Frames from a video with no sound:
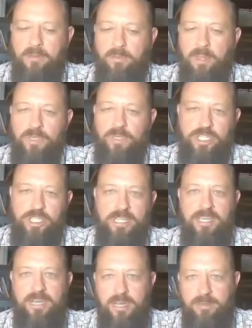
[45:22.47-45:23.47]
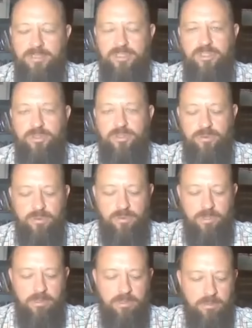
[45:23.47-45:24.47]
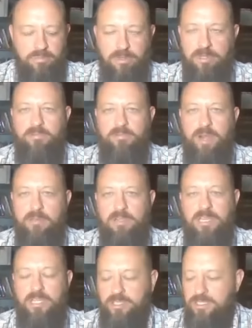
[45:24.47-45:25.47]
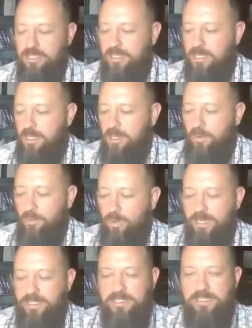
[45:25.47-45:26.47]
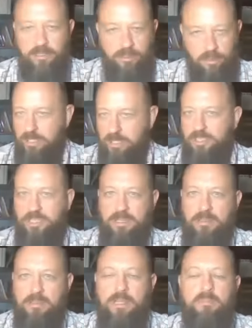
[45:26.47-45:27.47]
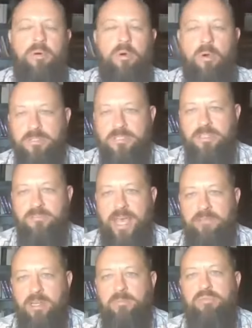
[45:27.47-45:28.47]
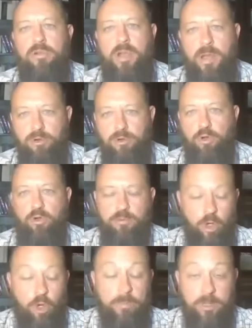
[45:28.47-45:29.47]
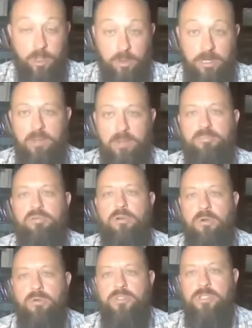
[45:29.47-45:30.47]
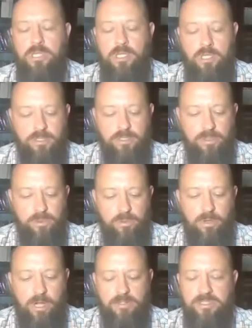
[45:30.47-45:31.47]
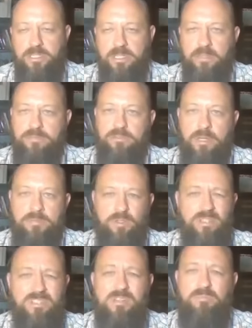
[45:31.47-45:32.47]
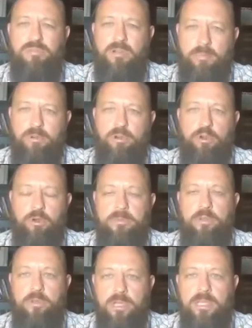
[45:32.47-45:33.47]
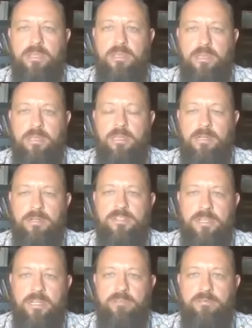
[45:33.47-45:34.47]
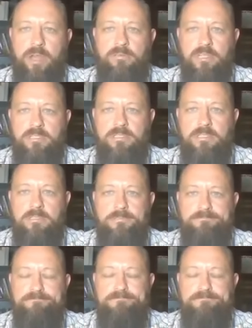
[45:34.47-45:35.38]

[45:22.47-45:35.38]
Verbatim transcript: When she comes to the book of Revelation, what is it? You mentioned the importance of having a proper hermeneutic approach to our study of scripture. What's the proper hermeneutic in our study of Revelation?